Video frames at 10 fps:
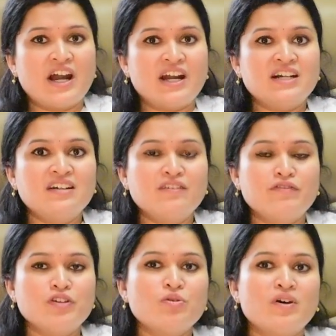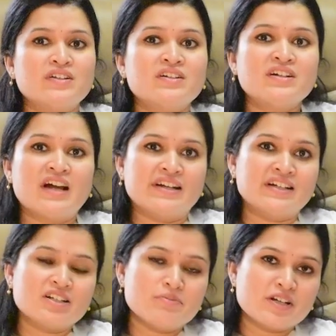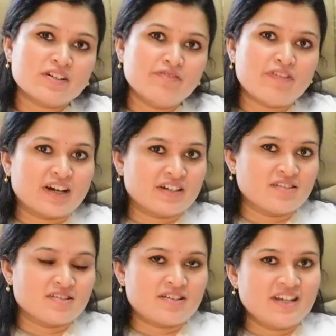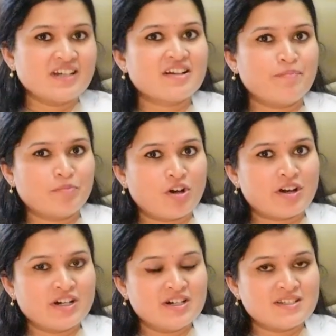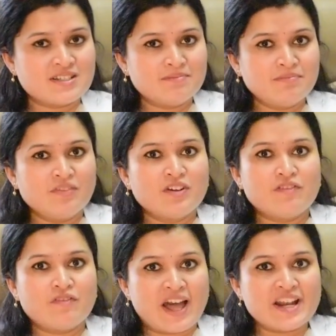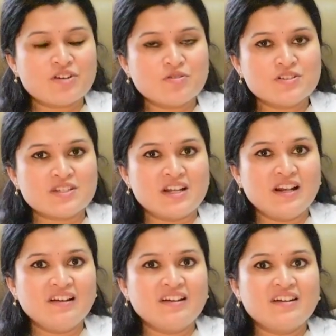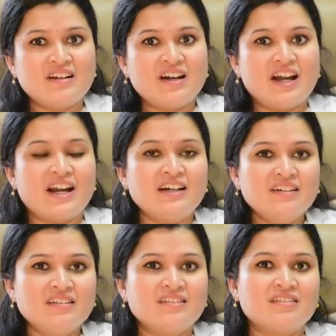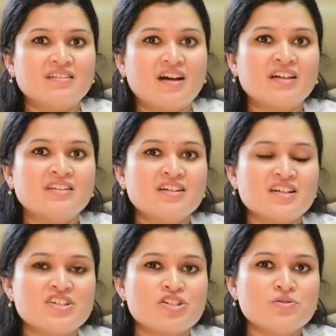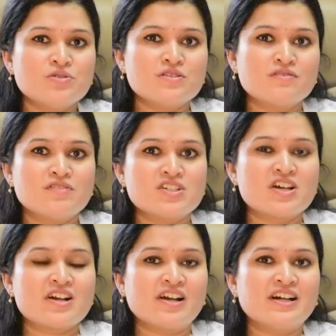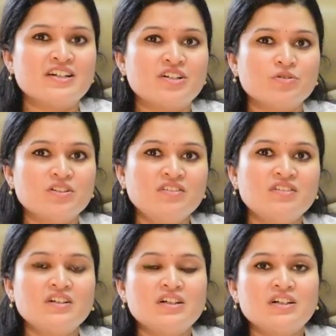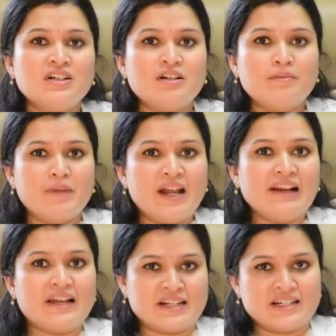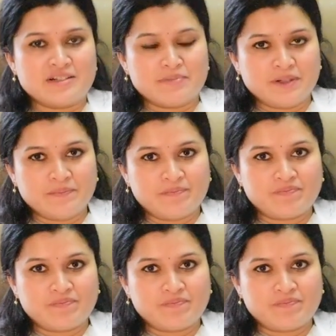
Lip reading: and few other anatomical factors like cryptorchidism, varicose seal and other issues which are related to the male anatomy.